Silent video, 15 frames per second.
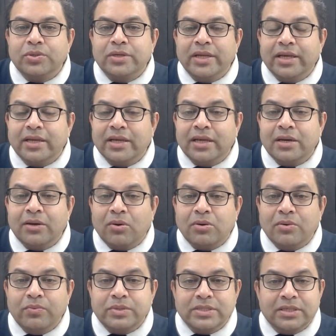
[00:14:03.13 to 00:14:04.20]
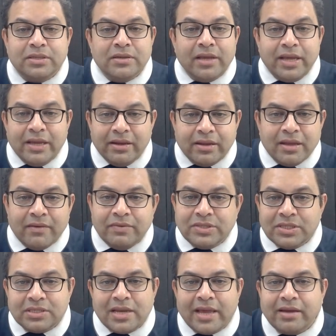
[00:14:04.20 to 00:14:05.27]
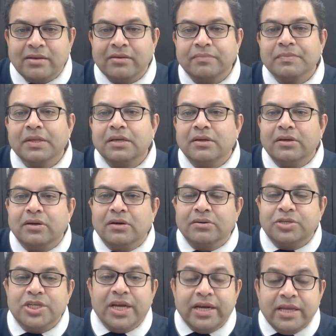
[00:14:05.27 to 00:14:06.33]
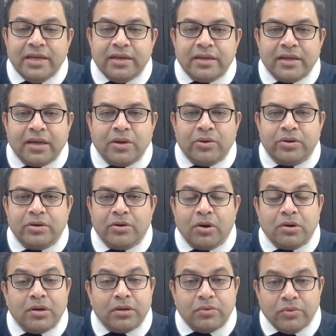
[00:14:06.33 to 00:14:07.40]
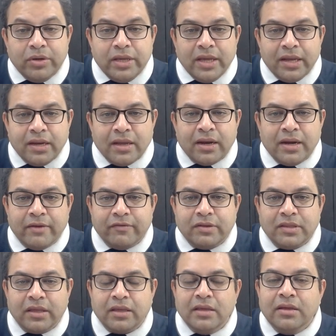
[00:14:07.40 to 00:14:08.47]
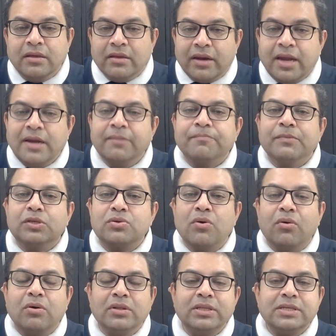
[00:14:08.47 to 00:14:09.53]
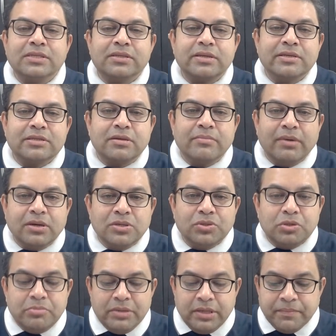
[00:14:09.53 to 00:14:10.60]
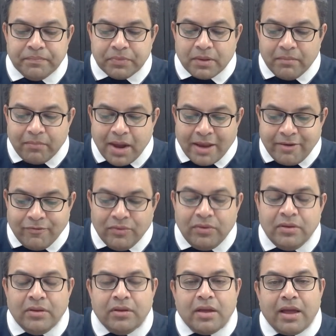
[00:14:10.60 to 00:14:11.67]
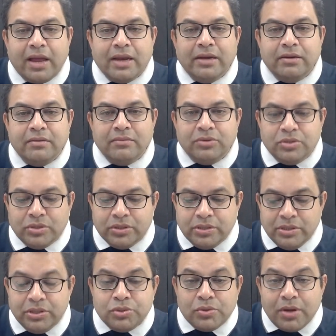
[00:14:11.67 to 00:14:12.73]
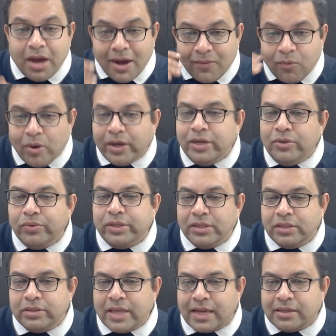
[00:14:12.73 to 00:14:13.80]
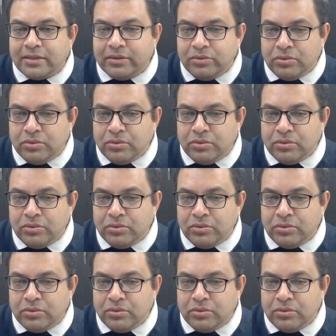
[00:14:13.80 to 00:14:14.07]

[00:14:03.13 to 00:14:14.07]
should take care not to visit an area which is like a shady area or not a good area and everything, right? So all these things a monk should be mindful and he should avoid doing that.